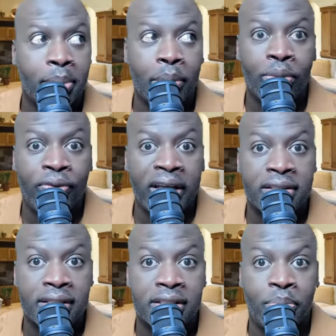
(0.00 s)
Blueface
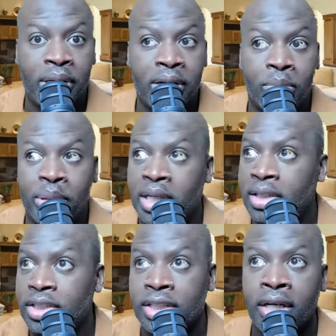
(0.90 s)
disappeared,
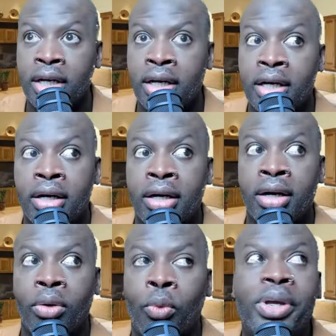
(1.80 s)
bitch?
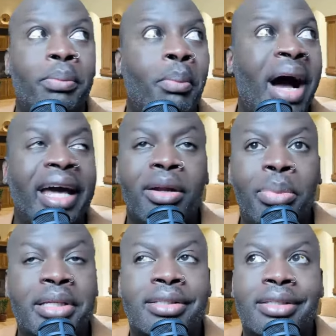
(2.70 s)
We might have
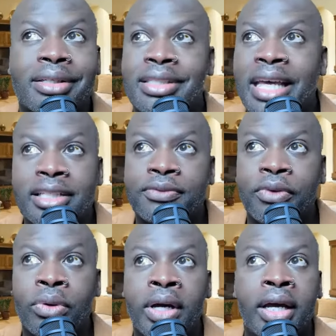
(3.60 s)
been
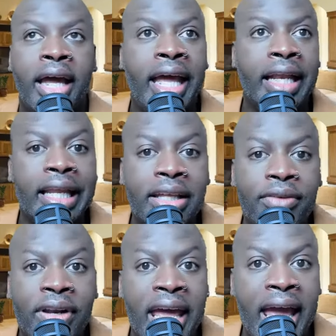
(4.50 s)
successful in
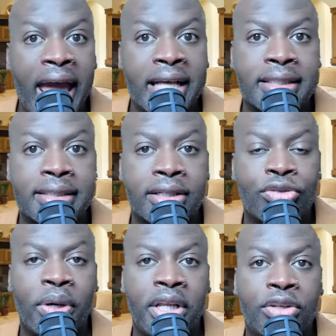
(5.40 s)
leaving their asses in
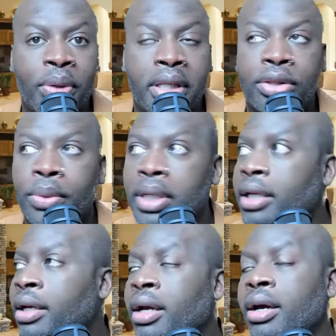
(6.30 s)
twenty twenty-three,
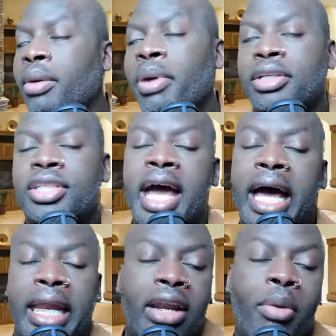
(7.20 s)
but
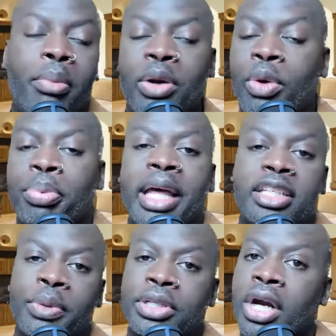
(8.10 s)
child, they done been
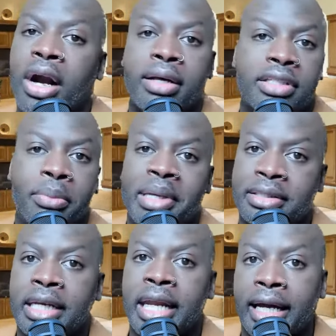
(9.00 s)
replaced with Charles and
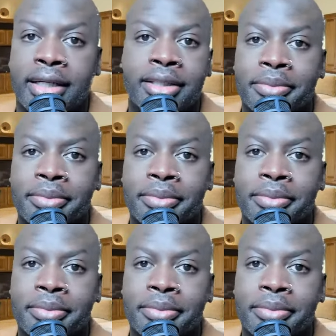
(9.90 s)
Miss Netta.